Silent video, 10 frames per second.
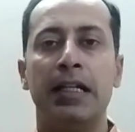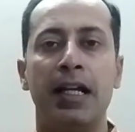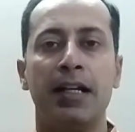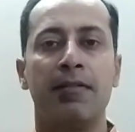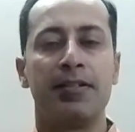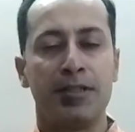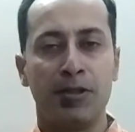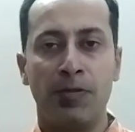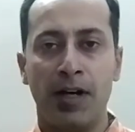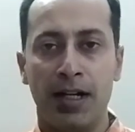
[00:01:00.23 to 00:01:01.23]
like rusting
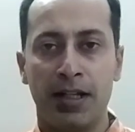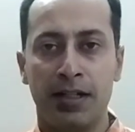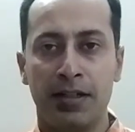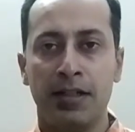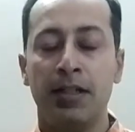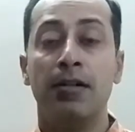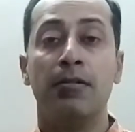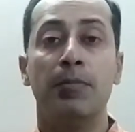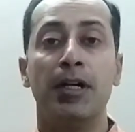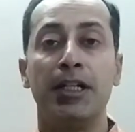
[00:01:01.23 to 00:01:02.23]
of iron,
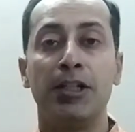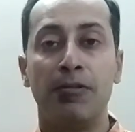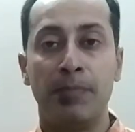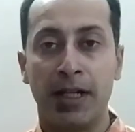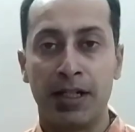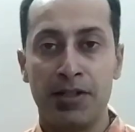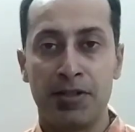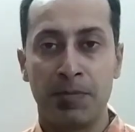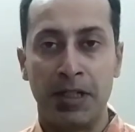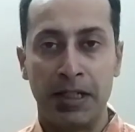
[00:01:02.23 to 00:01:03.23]
burning of
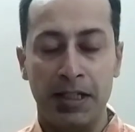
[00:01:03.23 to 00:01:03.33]
magnesium in